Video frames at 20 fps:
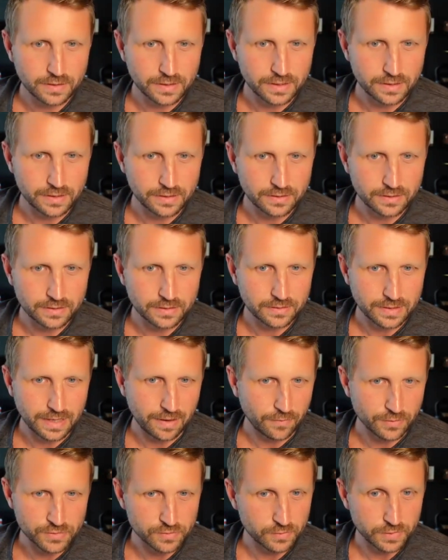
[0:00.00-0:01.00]
And
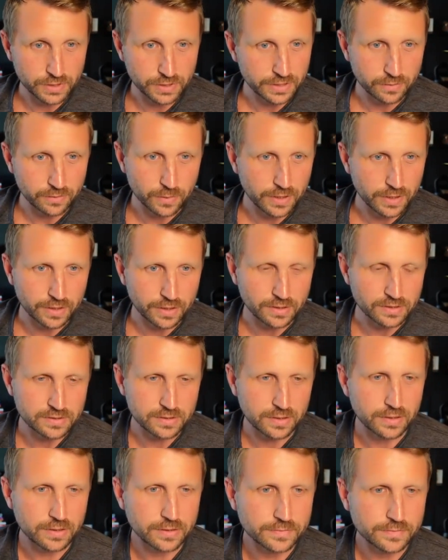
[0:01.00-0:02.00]
that was really where it all
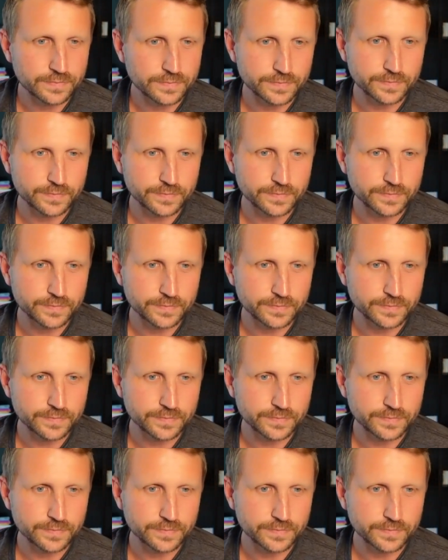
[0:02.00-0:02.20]
started.